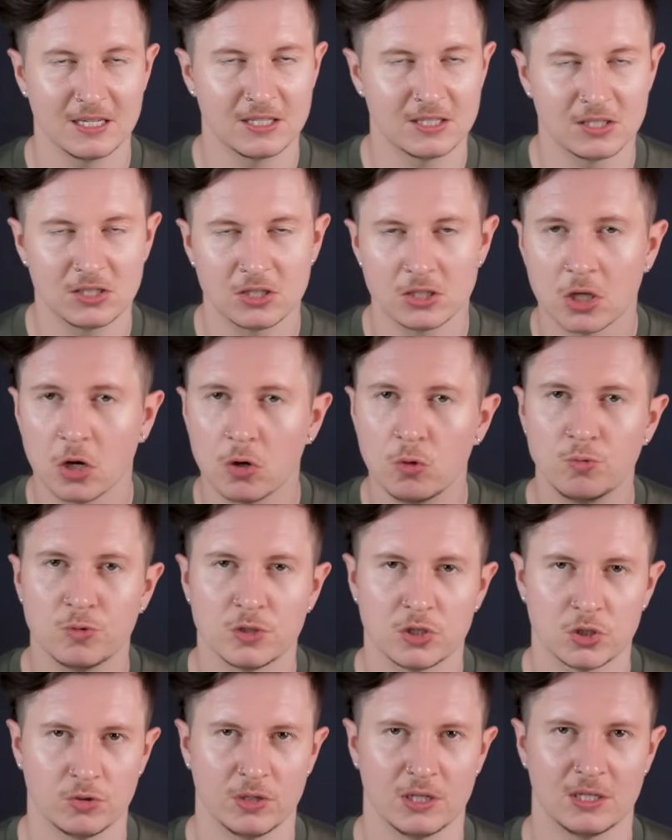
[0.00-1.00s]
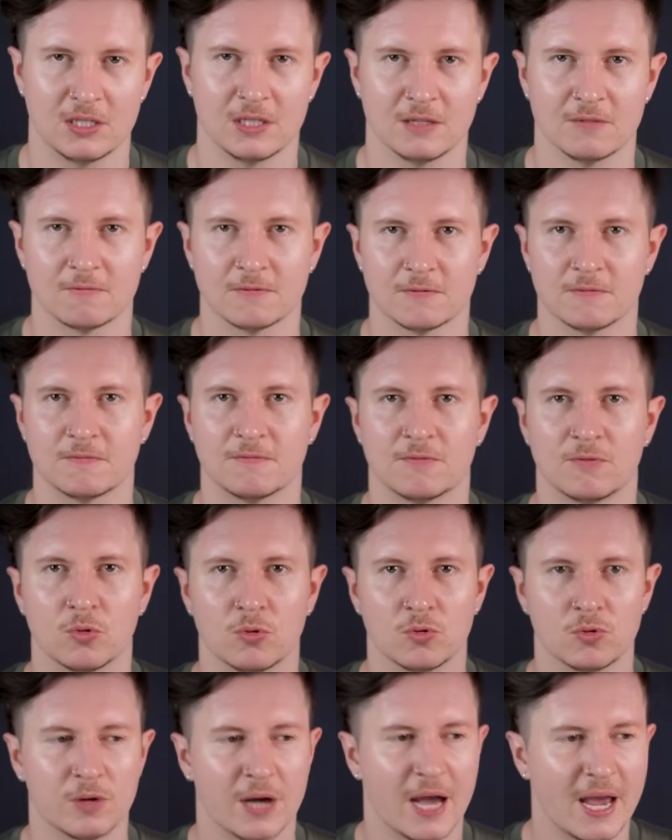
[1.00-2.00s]
is so restrictive
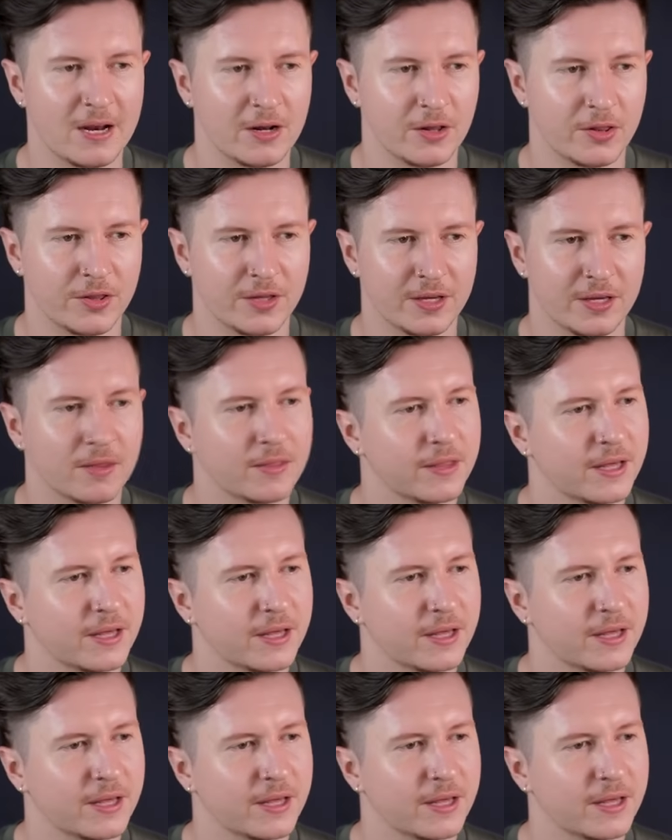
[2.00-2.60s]
for anything